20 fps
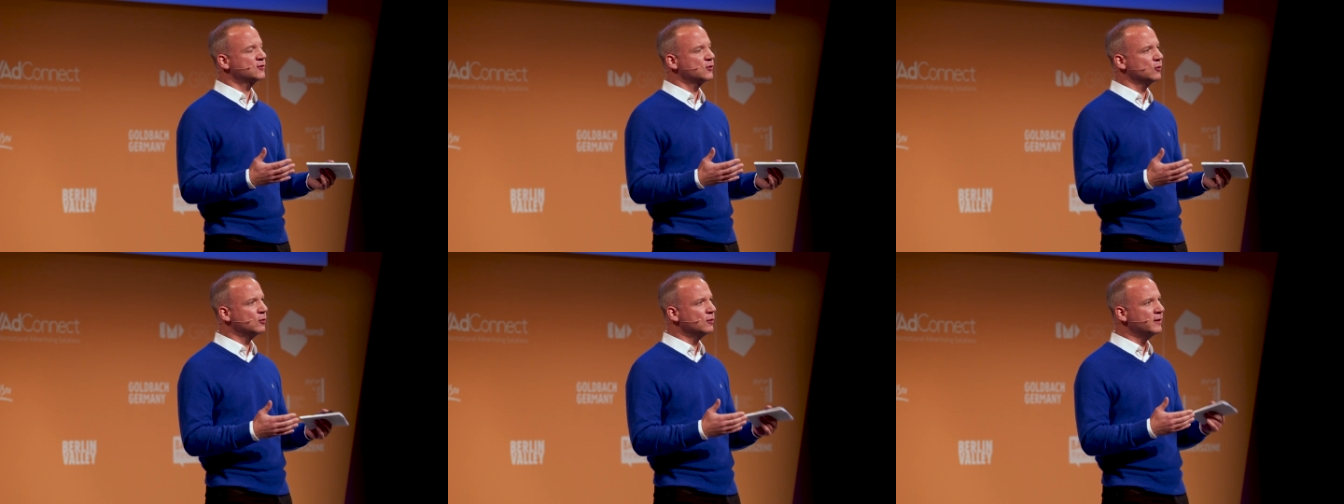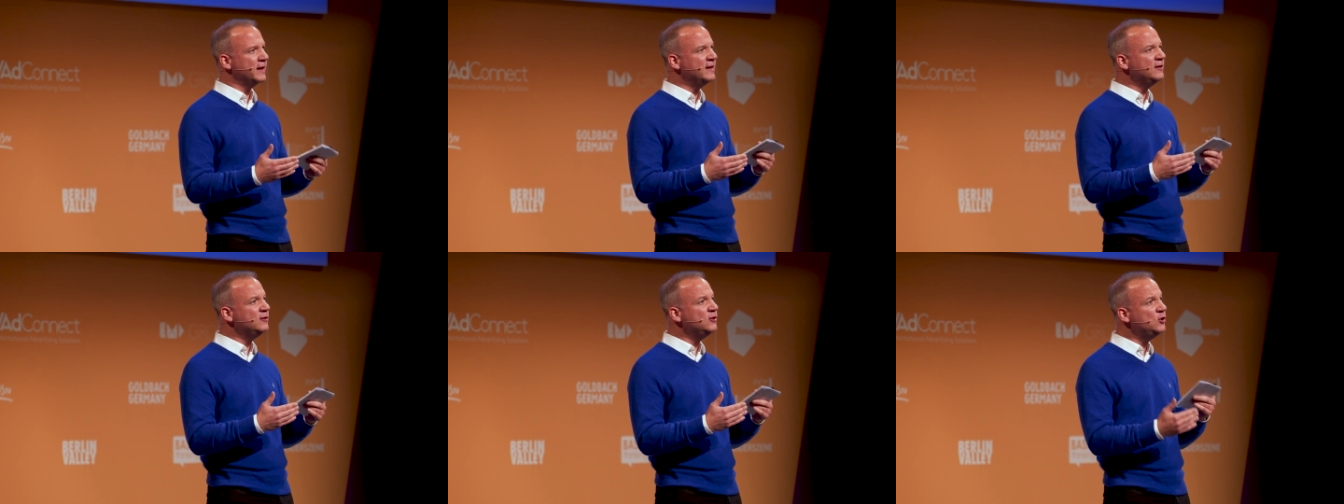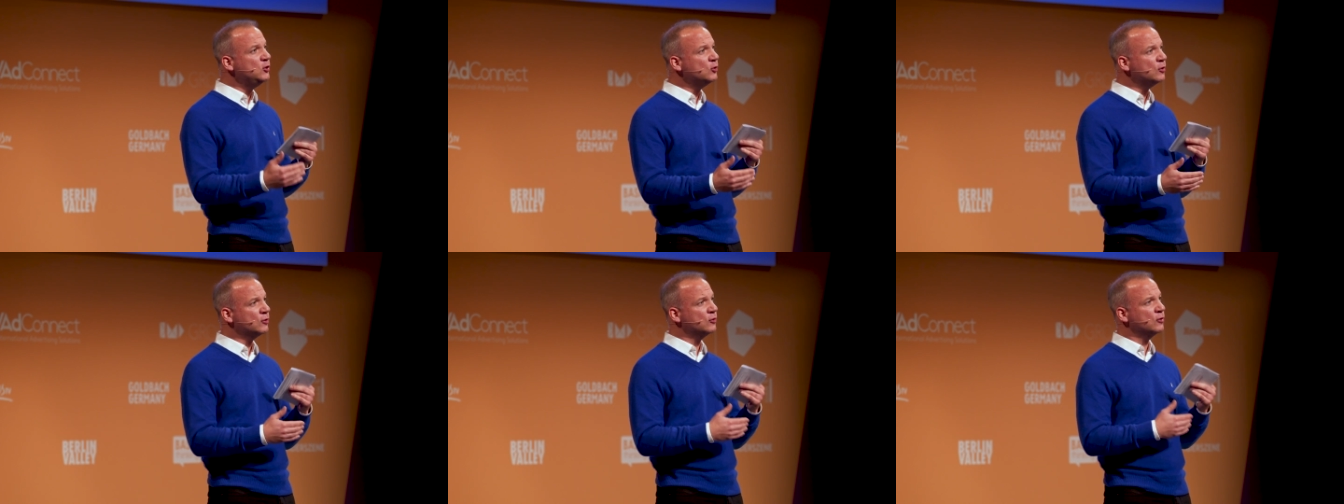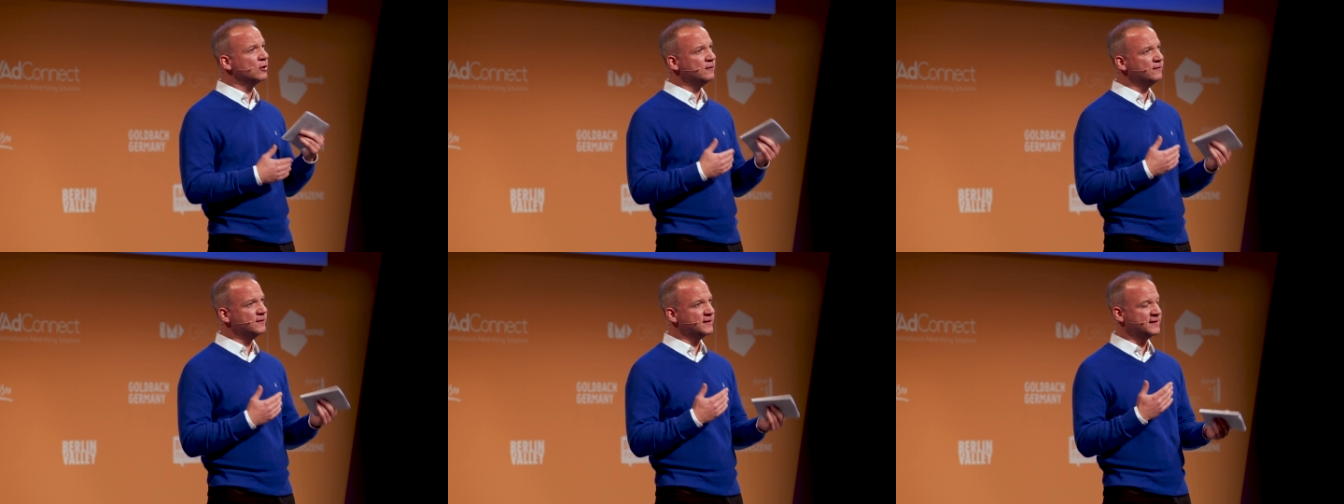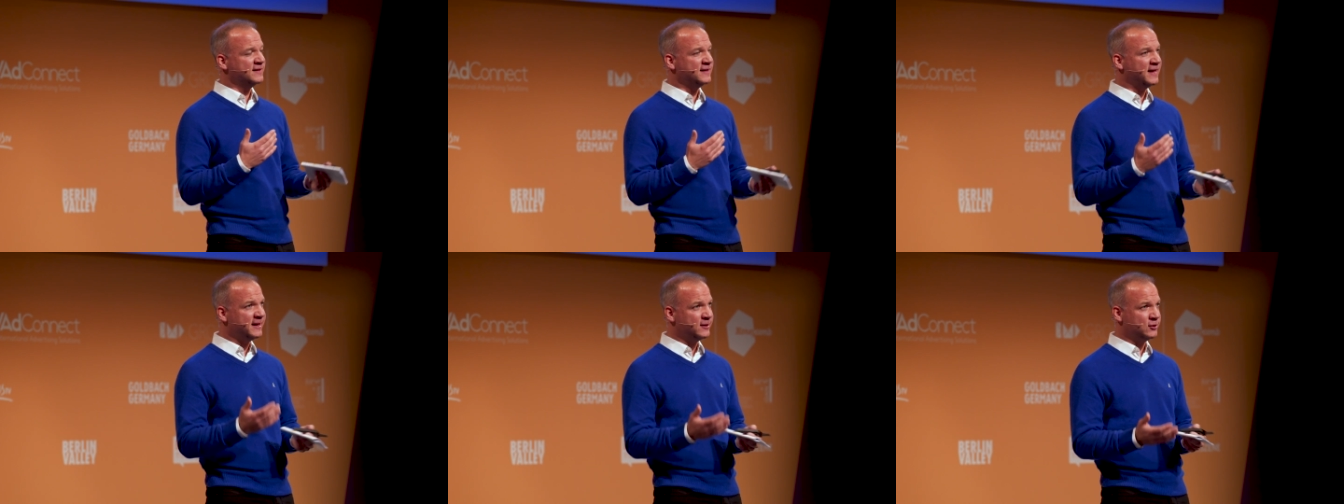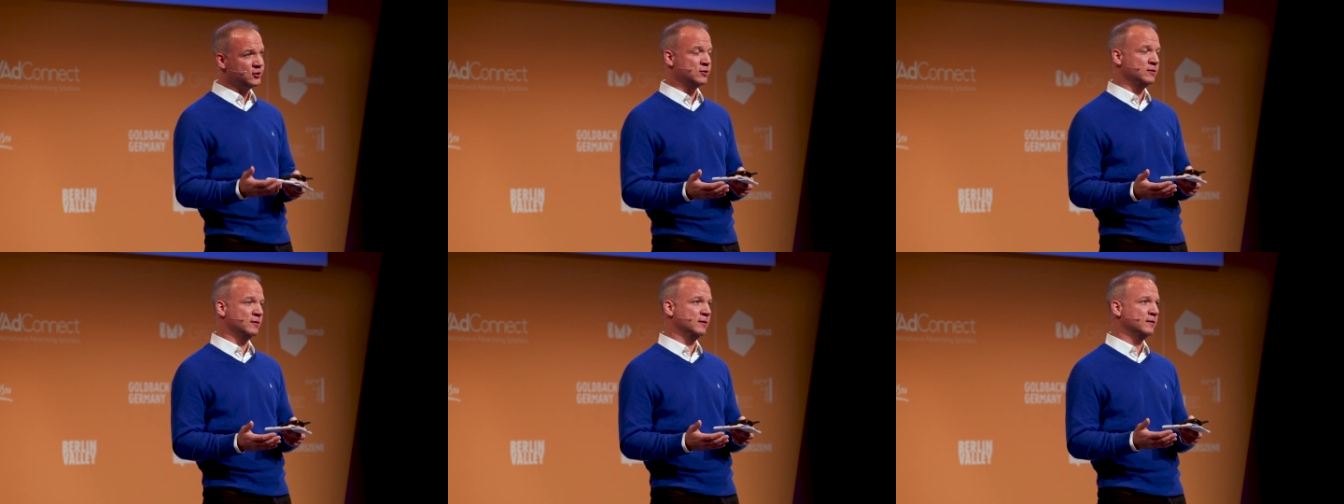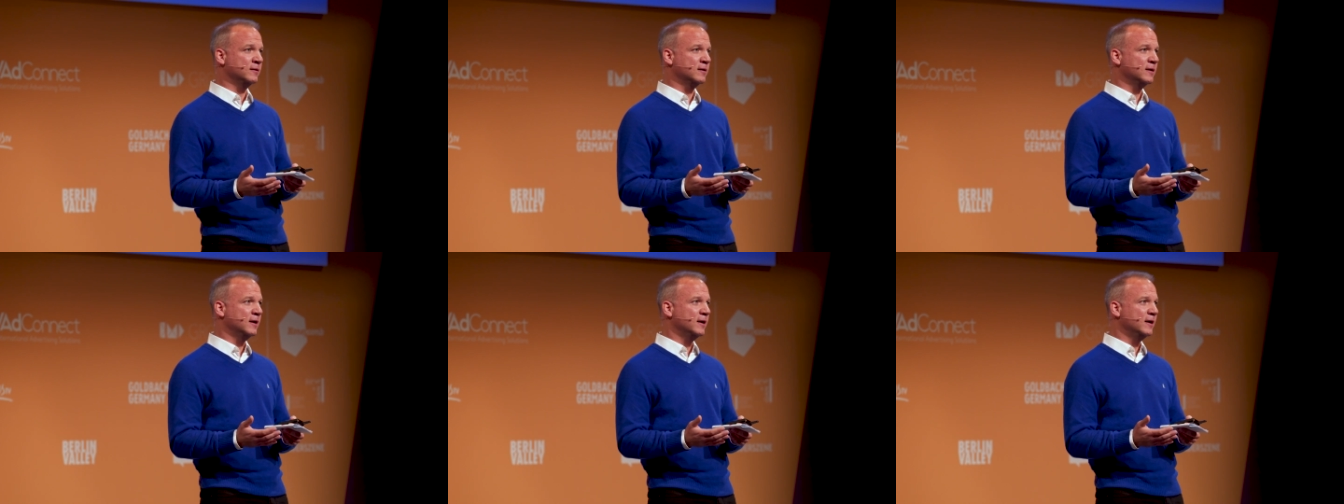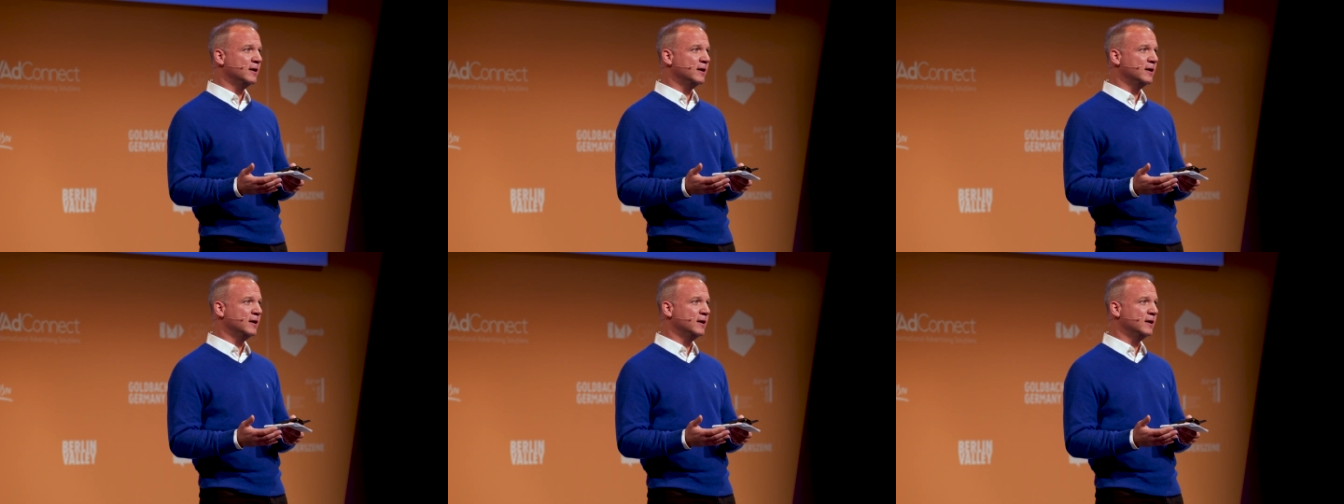So in your conversation,